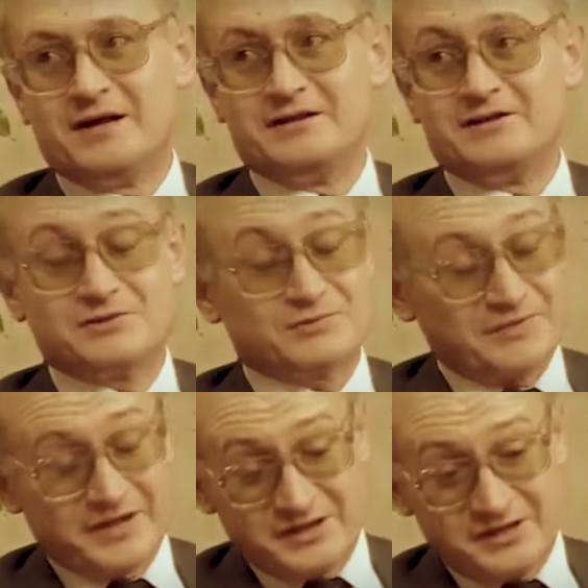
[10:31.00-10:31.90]
And it is
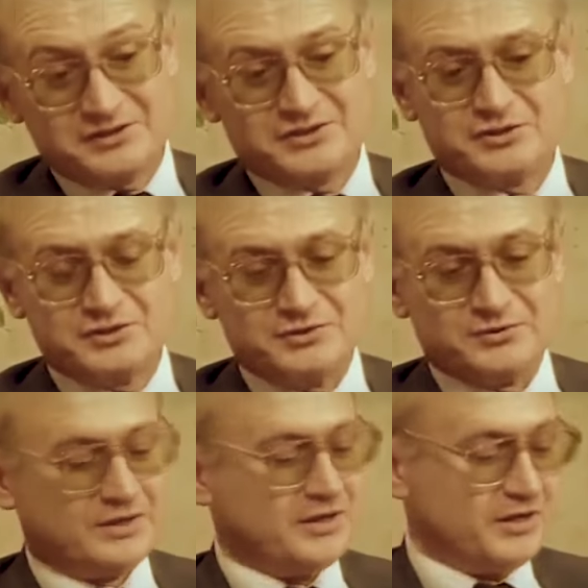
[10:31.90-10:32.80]
very easy to
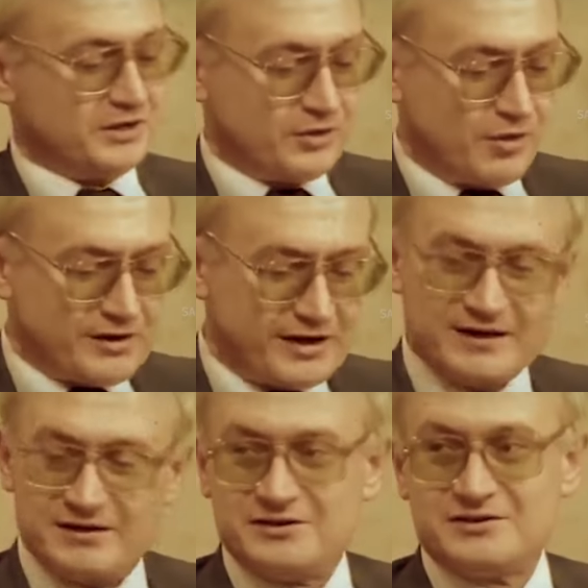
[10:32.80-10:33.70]
do. No
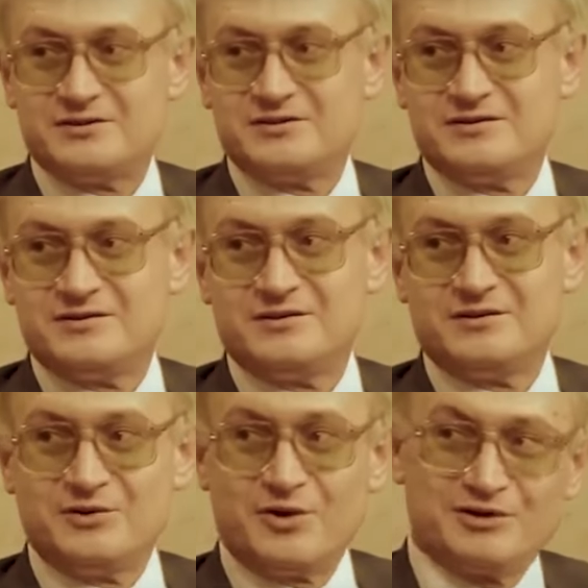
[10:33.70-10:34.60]
credits,
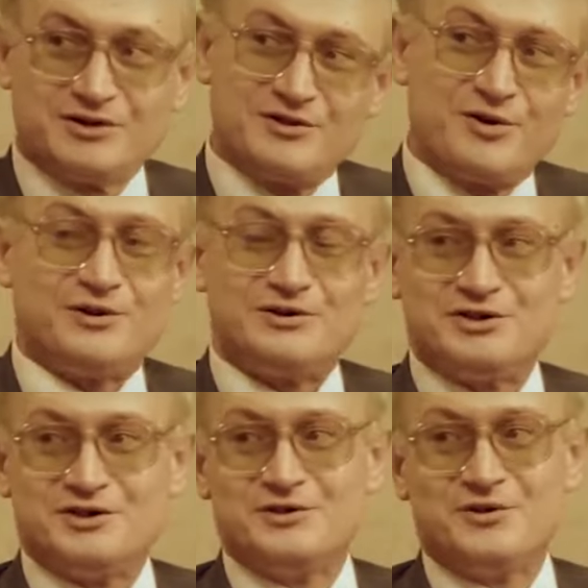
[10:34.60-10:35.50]
no
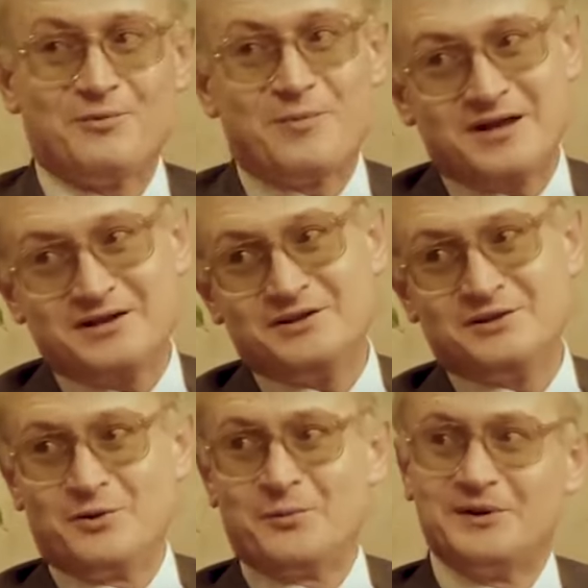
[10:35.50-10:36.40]
technology, no money,
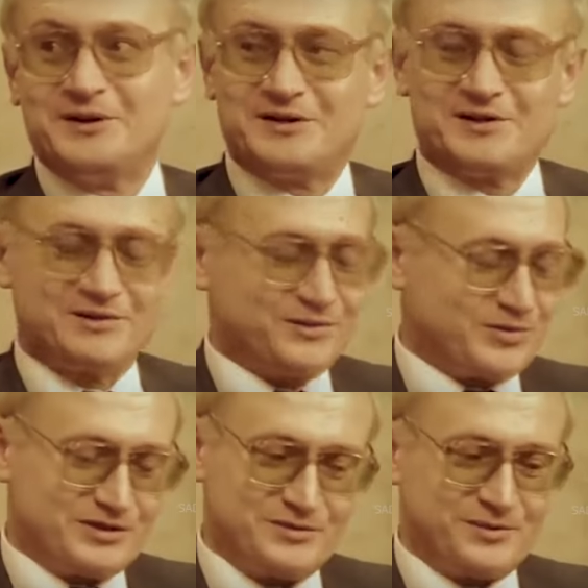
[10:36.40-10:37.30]
no political
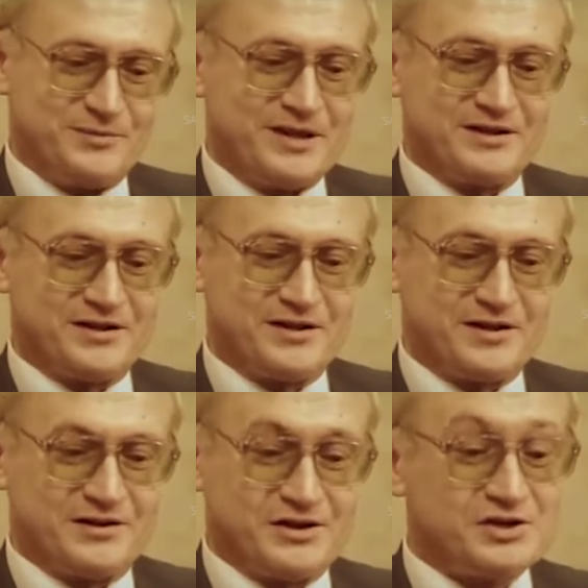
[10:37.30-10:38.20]
or diplomatic
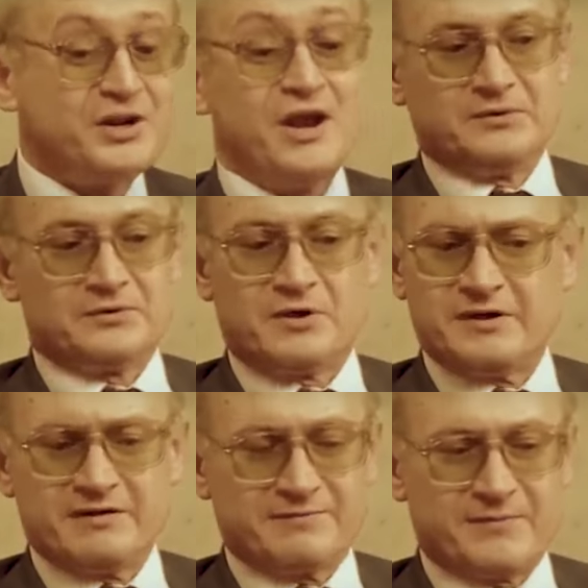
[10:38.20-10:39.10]
recognition. You
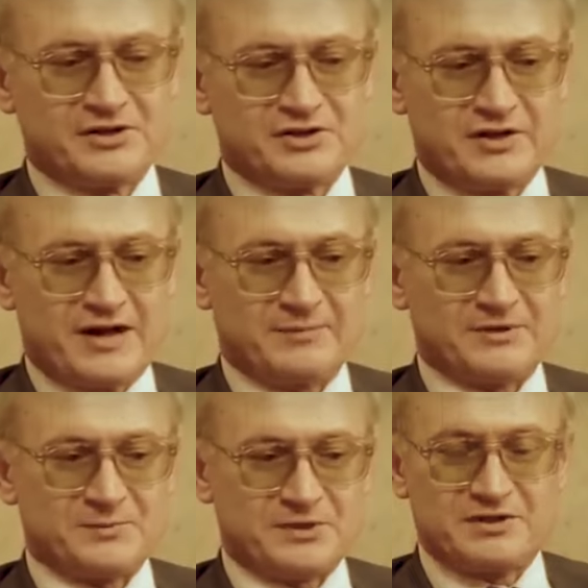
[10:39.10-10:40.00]
don't have much time,
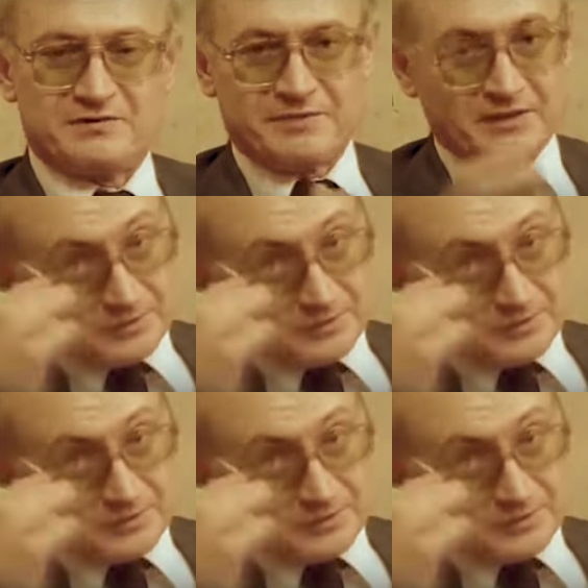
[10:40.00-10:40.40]
especially if you